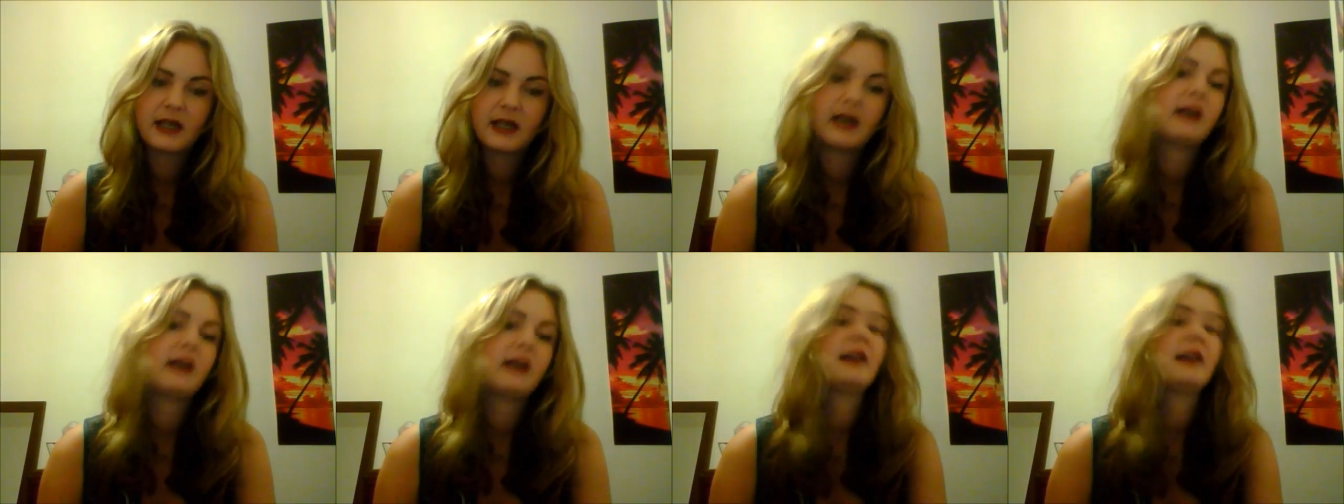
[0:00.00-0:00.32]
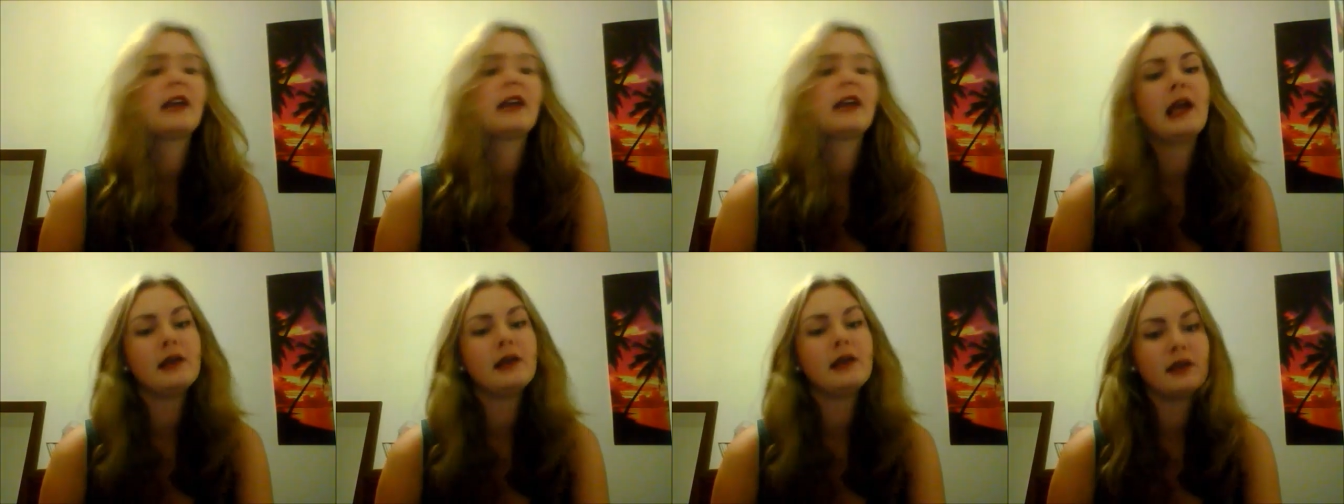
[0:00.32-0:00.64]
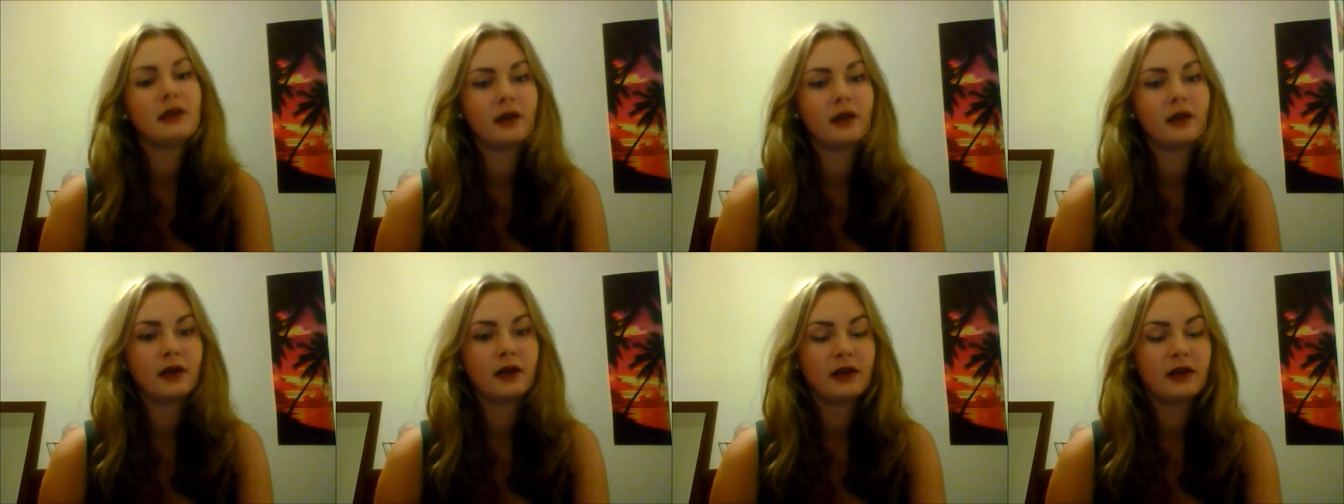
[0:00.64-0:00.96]
And I came to
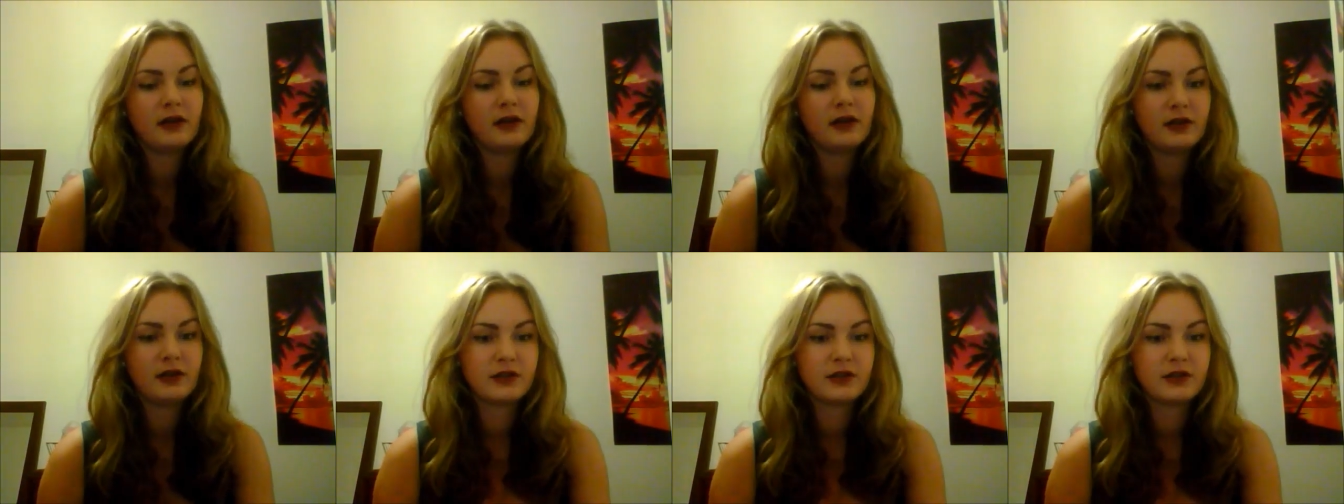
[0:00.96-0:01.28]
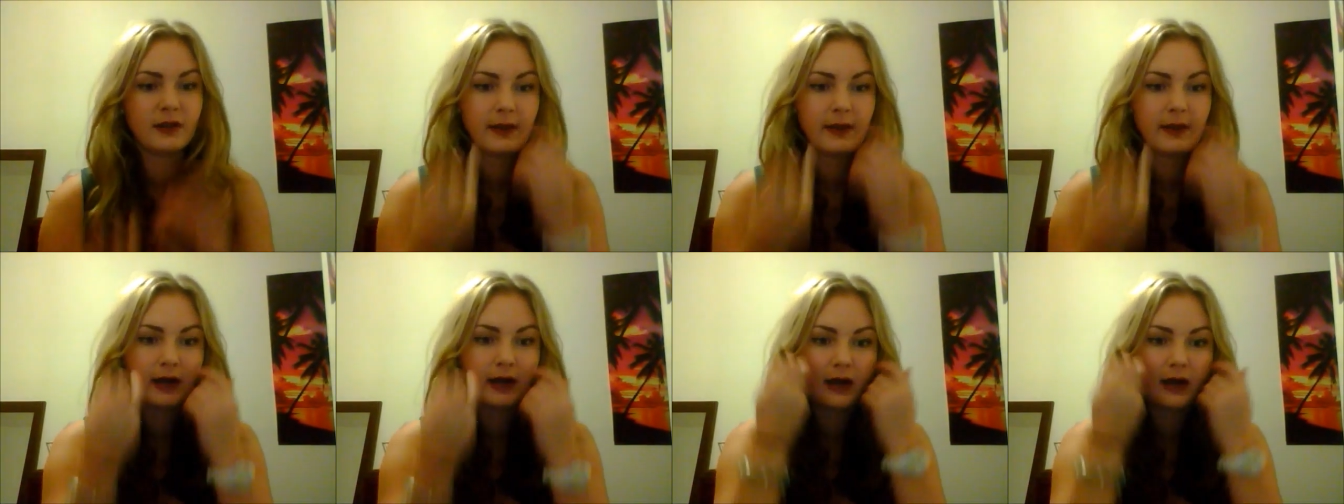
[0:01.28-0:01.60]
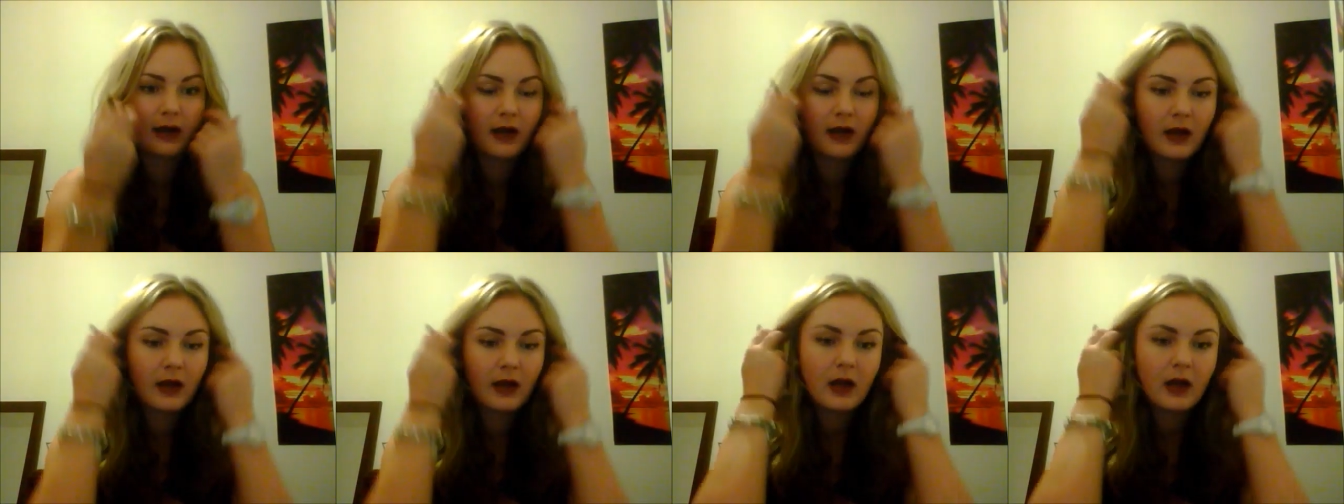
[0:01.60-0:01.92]
the conclusion that
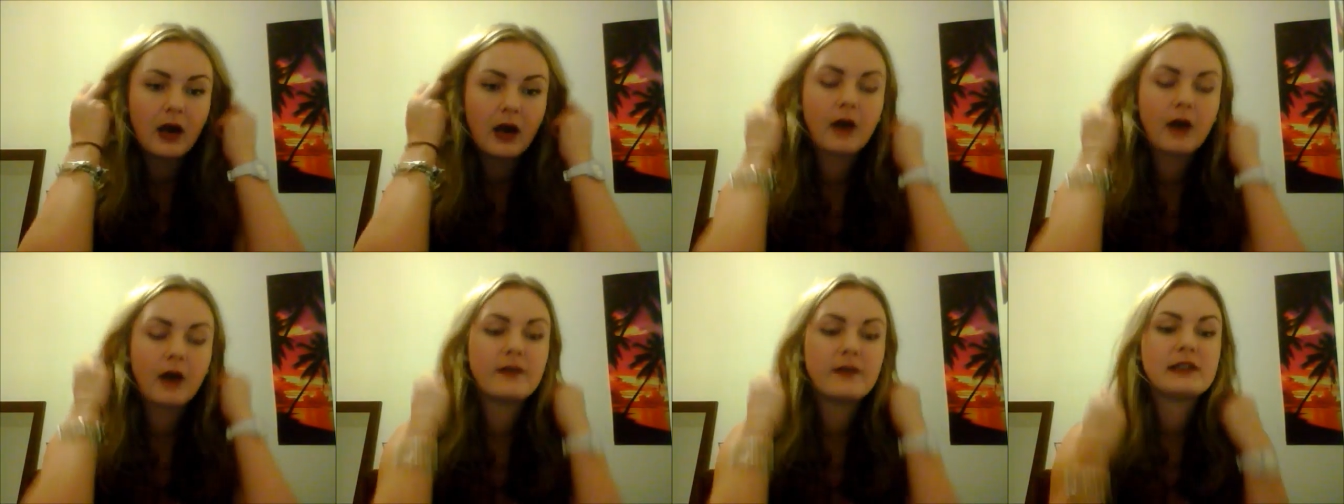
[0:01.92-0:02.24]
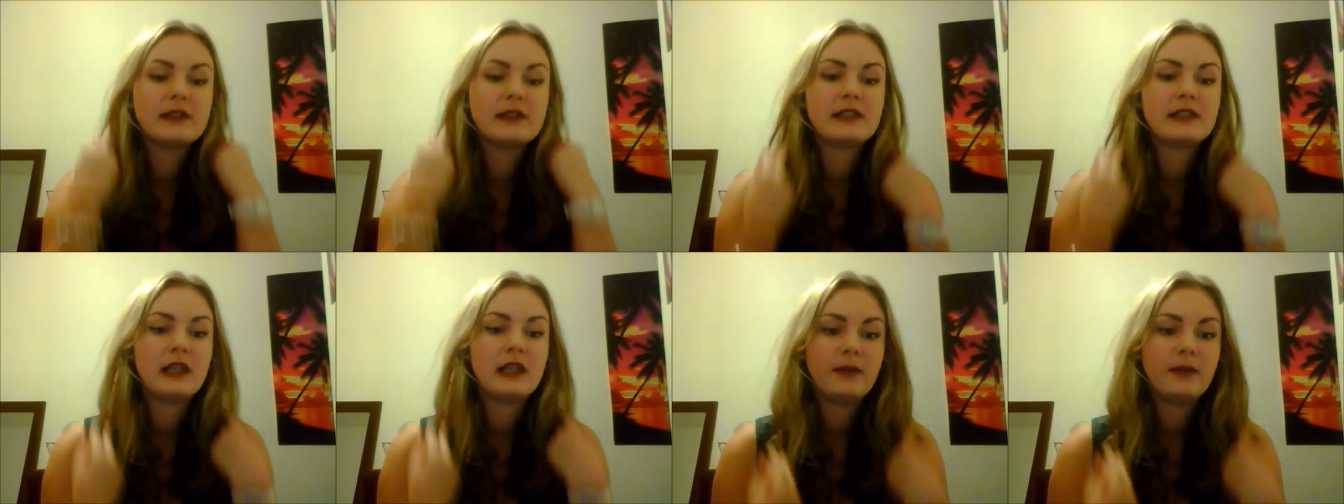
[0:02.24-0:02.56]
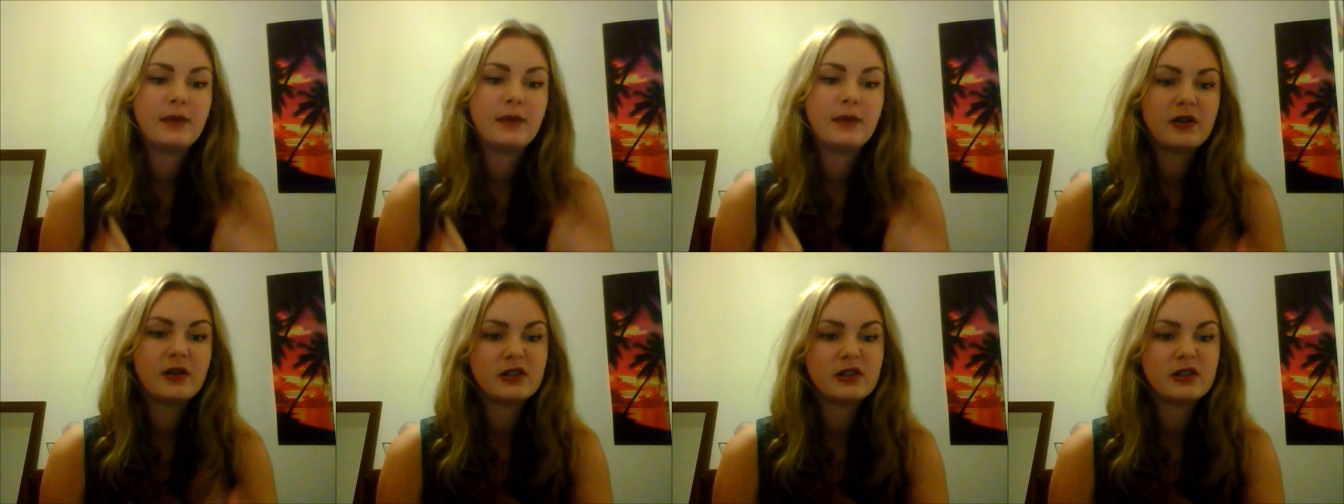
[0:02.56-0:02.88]
Obviously,
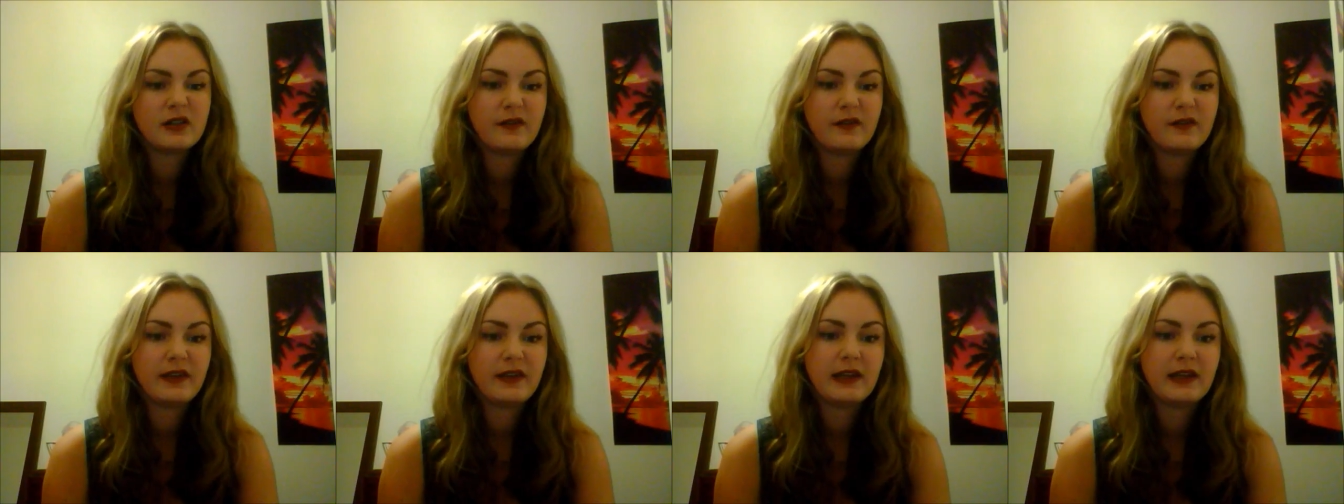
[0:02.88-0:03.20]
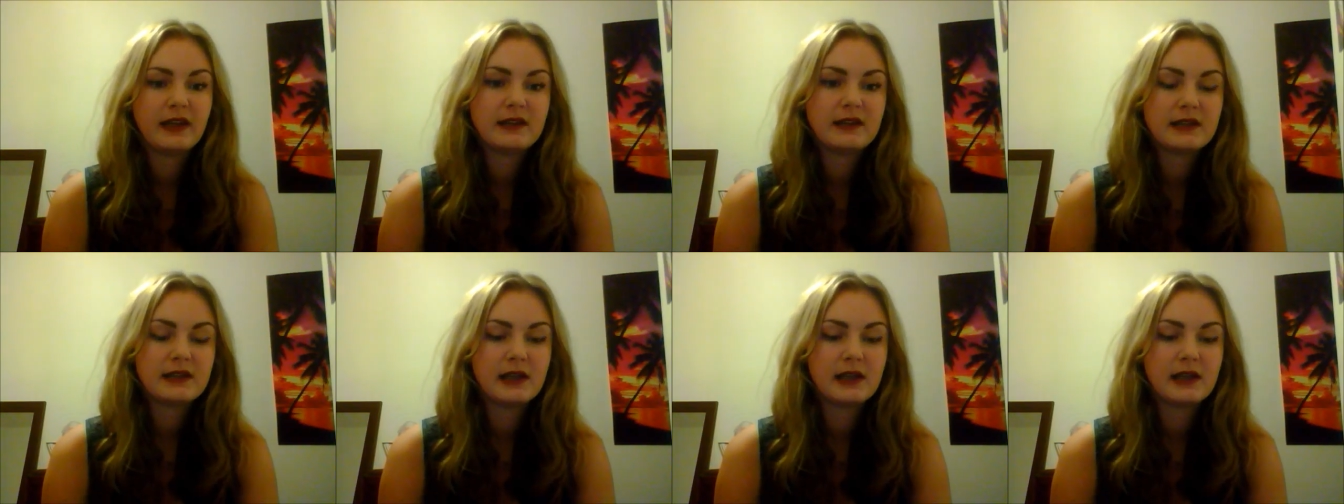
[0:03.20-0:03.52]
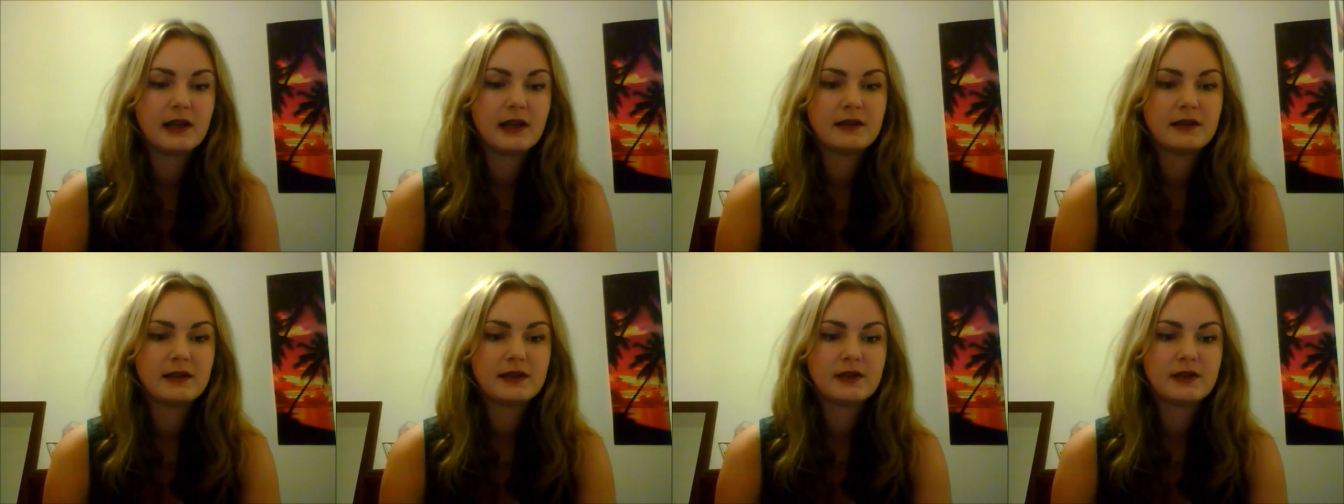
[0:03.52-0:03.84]
because of the
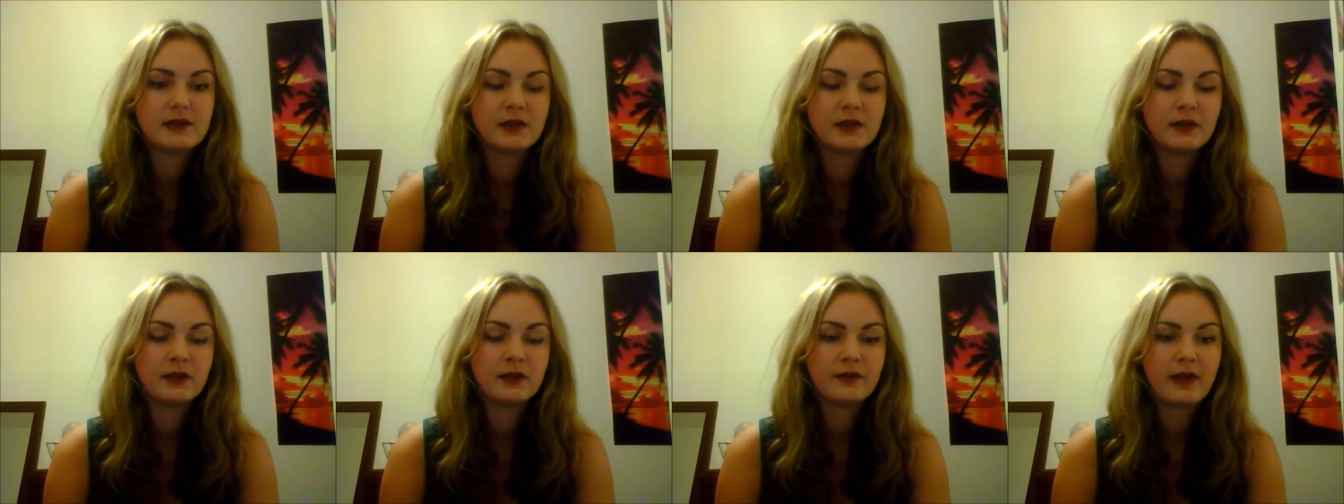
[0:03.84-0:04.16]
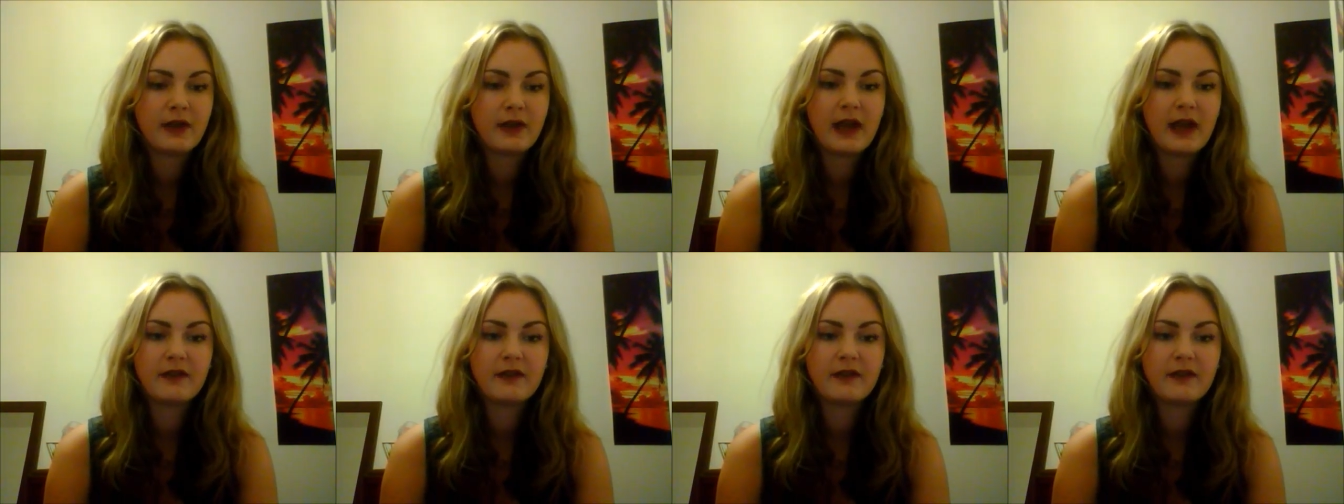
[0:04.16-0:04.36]
internet and stuff,